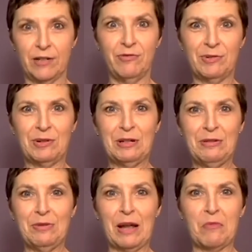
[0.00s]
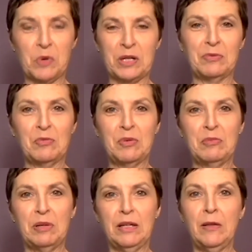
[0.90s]
for when I'm working with
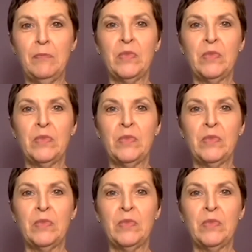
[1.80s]
people,